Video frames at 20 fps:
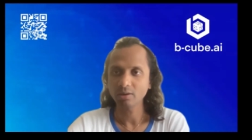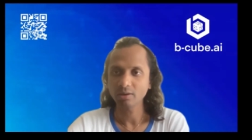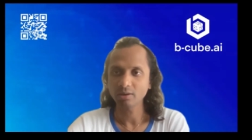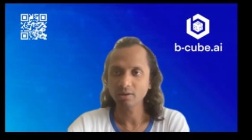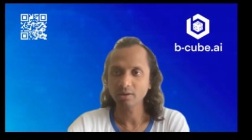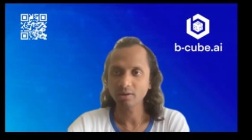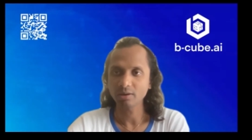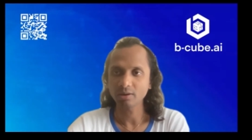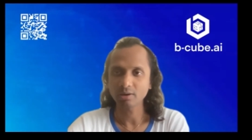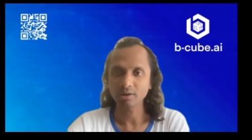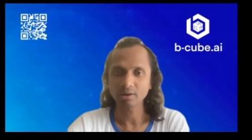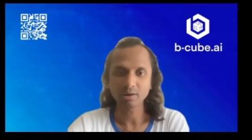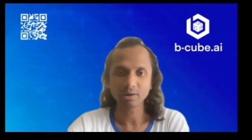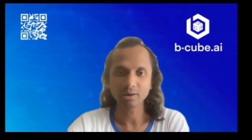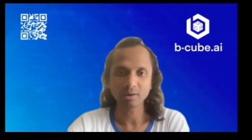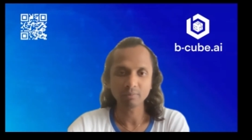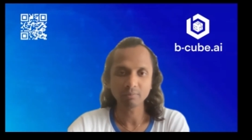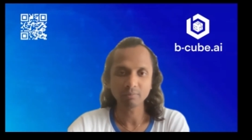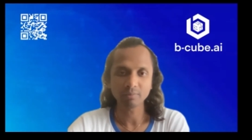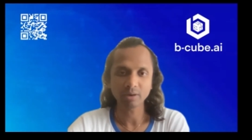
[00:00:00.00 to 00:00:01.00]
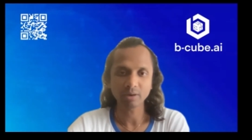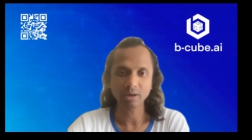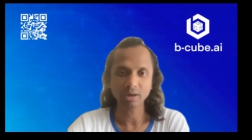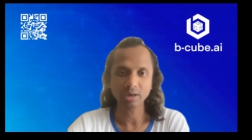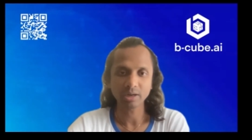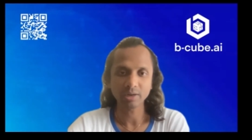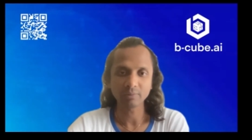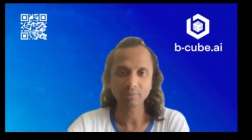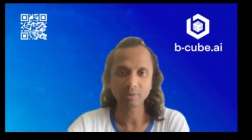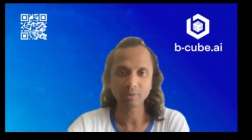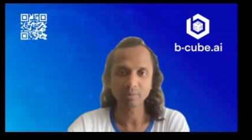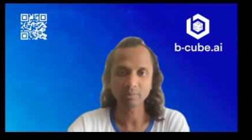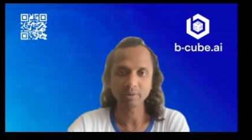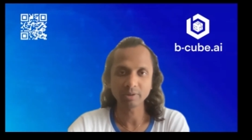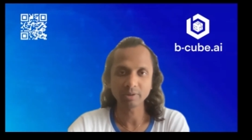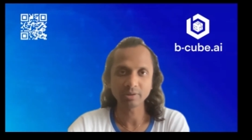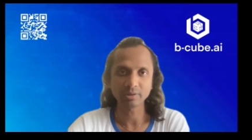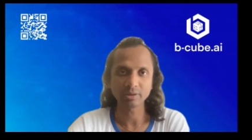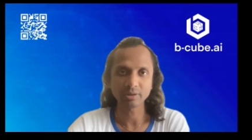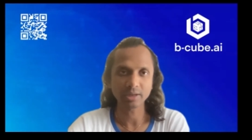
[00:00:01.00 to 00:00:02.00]
I will
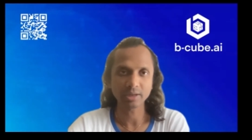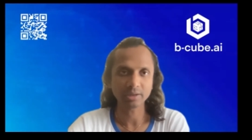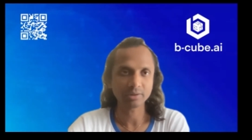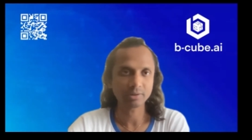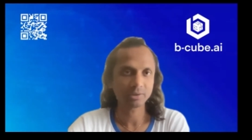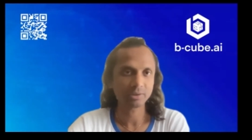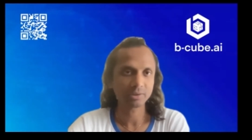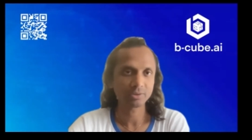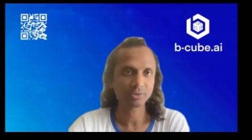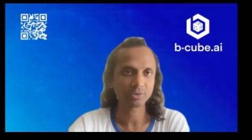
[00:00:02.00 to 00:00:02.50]
be like